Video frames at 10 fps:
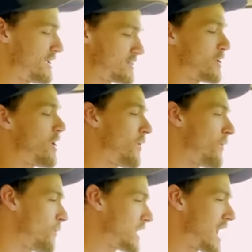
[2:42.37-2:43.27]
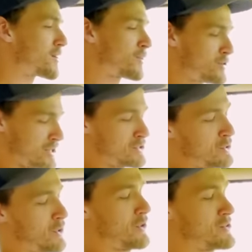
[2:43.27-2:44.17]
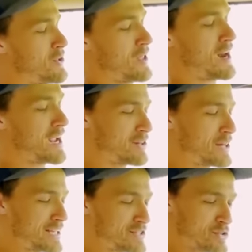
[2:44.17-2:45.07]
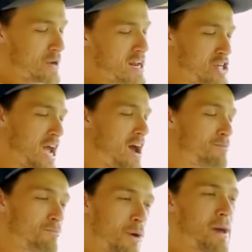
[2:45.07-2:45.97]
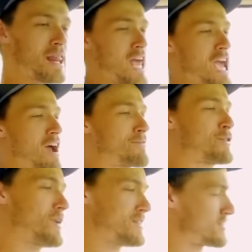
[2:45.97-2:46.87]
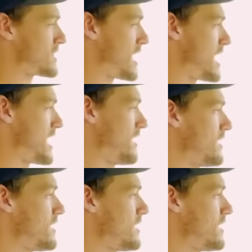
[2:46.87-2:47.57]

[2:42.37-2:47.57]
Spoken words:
So we got cruise control so that I could like stretch out and put my leg off to one side.